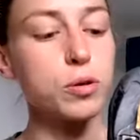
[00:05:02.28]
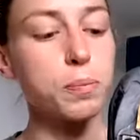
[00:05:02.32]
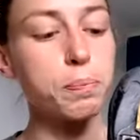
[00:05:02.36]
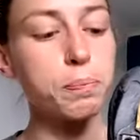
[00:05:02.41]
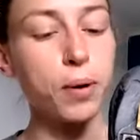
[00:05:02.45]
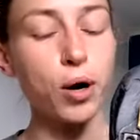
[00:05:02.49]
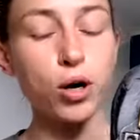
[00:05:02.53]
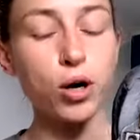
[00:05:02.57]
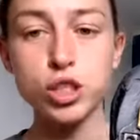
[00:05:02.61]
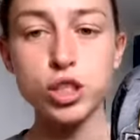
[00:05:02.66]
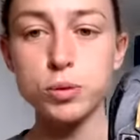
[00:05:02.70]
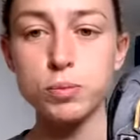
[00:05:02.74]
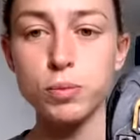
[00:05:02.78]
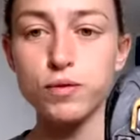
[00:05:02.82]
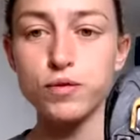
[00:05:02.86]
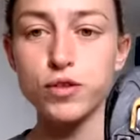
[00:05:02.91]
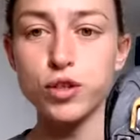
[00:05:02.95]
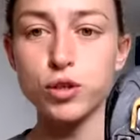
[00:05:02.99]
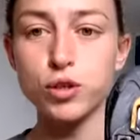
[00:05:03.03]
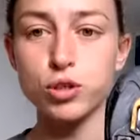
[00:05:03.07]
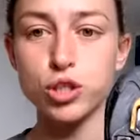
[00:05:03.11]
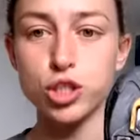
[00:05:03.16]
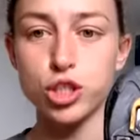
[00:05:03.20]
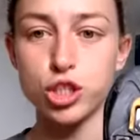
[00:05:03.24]
the bottom of
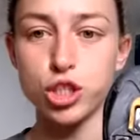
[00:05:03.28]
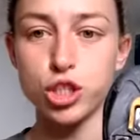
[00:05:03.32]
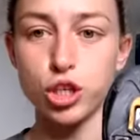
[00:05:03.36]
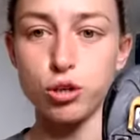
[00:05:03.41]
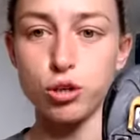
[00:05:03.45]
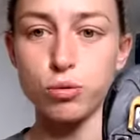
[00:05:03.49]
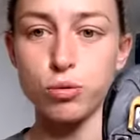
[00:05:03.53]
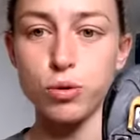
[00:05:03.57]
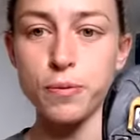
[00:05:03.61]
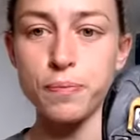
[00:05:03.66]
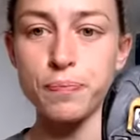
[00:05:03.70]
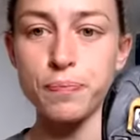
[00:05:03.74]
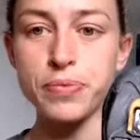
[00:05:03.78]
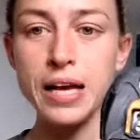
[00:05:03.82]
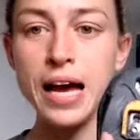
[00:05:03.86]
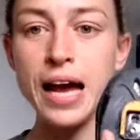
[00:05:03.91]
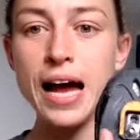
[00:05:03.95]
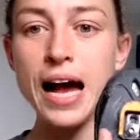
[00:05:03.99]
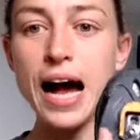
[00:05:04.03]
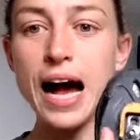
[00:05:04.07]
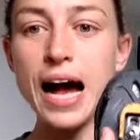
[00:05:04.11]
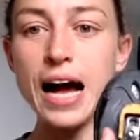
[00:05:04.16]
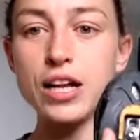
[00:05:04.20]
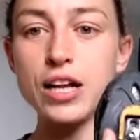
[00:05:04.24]
your shoe,
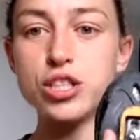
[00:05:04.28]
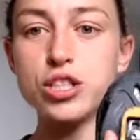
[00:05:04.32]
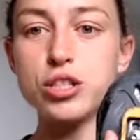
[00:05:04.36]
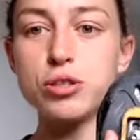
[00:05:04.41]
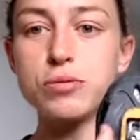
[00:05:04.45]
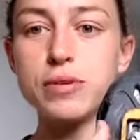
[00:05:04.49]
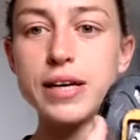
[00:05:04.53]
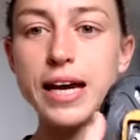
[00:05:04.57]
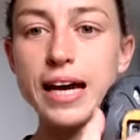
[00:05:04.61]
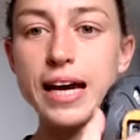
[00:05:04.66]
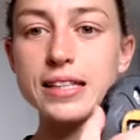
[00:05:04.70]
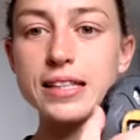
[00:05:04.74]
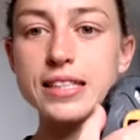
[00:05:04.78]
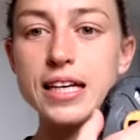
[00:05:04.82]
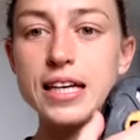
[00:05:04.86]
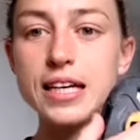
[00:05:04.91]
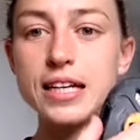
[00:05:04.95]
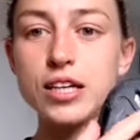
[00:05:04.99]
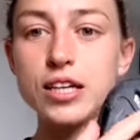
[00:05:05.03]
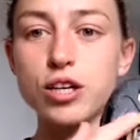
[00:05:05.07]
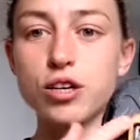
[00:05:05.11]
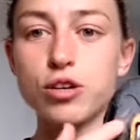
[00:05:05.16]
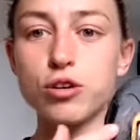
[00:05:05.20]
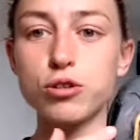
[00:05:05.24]
and you get it
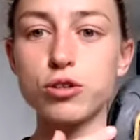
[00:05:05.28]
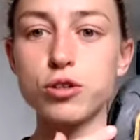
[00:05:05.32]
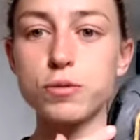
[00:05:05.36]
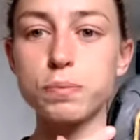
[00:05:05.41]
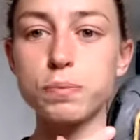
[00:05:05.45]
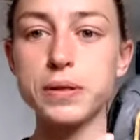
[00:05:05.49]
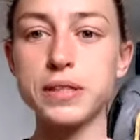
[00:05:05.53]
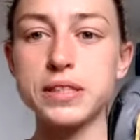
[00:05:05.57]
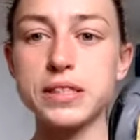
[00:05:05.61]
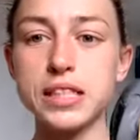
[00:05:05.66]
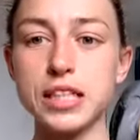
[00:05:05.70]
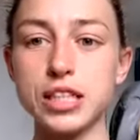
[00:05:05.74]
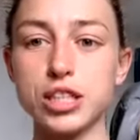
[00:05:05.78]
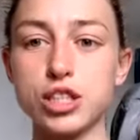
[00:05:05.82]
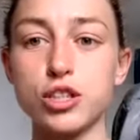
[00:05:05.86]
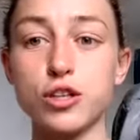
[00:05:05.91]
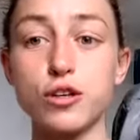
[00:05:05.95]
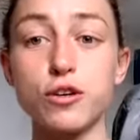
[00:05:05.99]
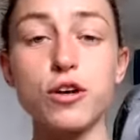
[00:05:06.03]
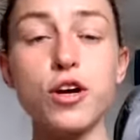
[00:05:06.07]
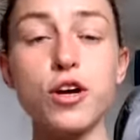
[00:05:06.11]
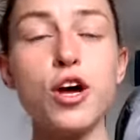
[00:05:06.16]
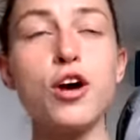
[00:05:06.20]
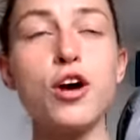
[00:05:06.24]
in a good
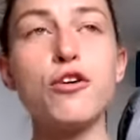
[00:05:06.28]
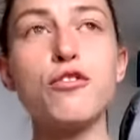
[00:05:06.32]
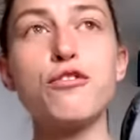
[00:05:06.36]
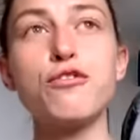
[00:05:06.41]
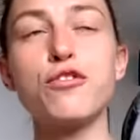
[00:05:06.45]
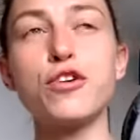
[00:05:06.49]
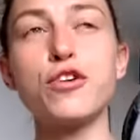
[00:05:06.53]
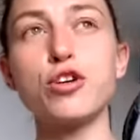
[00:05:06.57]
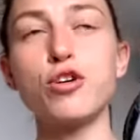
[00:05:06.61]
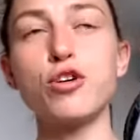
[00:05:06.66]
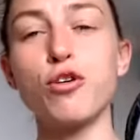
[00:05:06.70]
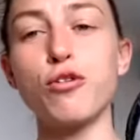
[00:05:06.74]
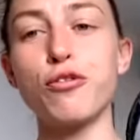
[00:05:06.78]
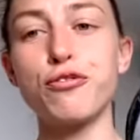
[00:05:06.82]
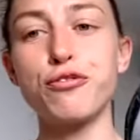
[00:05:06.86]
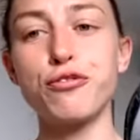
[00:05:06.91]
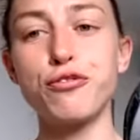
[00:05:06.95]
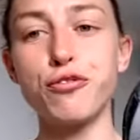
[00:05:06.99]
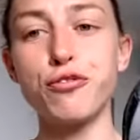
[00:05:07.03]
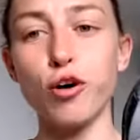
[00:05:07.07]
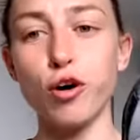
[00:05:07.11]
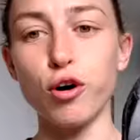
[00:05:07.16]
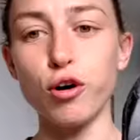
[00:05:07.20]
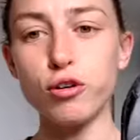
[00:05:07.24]
position for your
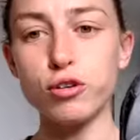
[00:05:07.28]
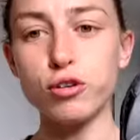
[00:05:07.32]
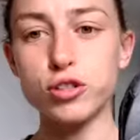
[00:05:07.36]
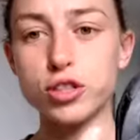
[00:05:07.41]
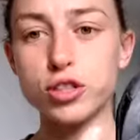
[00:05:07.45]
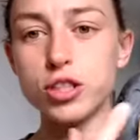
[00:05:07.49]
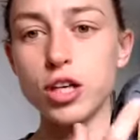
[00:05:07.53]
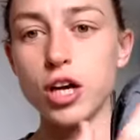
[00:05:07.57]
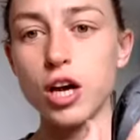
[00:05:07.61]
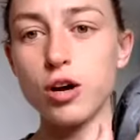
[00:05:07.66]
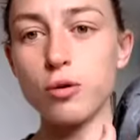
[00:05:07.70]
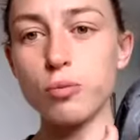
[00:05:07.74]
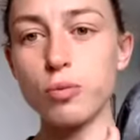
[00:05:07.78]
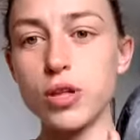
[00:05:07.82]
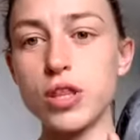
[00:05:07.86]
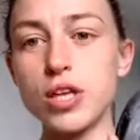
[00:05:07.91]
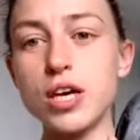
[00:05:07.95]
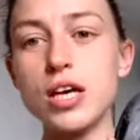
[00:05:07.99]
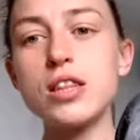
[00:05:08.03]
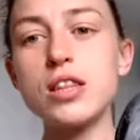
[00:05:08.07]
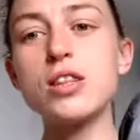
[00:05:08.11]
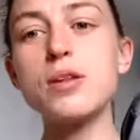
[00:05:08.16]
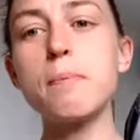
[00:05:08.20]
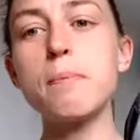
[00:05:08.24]
foot
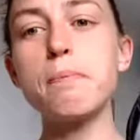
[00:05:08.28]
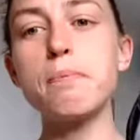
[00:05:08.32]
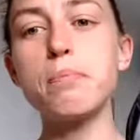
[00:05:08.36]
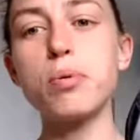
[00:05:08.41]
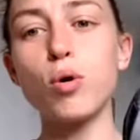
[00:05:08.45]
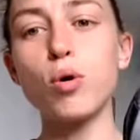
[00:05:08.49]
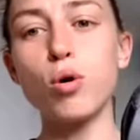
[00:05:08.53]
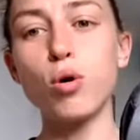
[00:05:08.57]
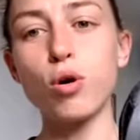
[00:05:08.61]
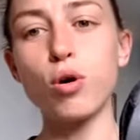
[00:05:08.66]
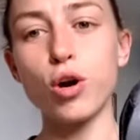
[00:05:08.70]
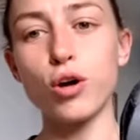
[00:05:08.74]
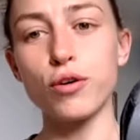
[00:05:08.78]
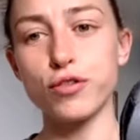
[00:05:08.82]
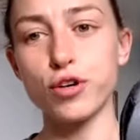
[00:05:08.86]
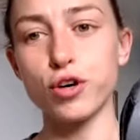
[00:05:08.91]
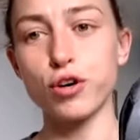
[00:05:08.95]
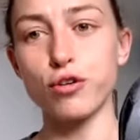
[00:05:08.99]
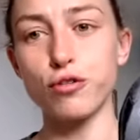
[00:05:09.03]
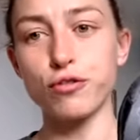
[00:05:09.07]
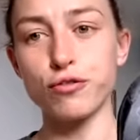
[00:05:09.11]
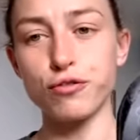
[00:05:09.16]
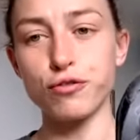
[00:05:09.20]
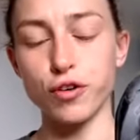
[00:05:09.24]
within the ball of
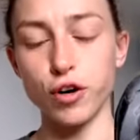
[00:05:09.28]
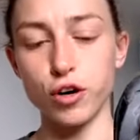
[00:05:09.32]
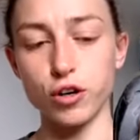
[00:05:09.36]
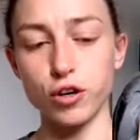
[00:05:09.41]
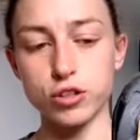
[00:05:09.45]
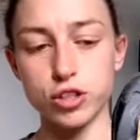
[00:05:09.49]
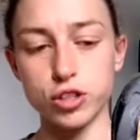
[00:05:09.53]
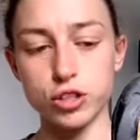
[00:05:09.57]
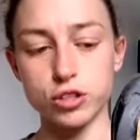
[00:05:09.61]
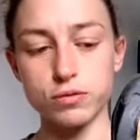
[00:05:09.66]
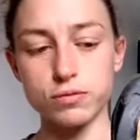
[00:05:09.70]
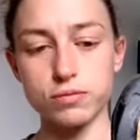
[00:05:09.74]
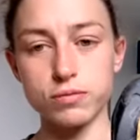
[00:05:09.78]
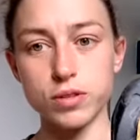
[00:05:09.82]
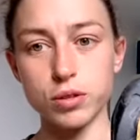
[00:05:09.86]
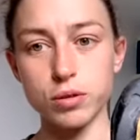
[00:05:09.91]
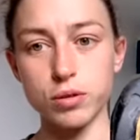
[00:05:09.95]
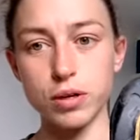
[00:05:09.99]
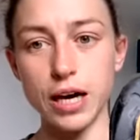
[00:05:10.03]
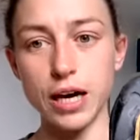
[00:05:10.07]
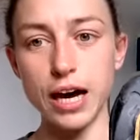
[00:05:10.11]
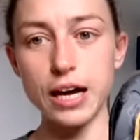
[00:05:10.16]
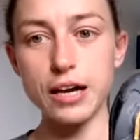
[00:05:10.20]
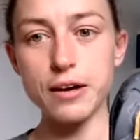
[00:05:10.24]
your foot.
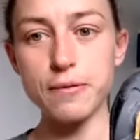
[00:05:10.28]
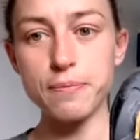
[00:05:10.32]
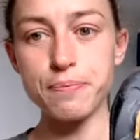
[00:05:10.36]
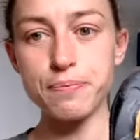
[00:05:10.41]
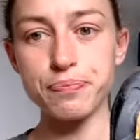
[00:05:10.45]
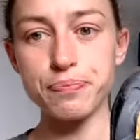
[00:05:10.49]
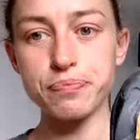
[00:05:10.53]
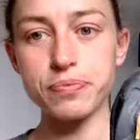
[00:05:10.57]
Okay,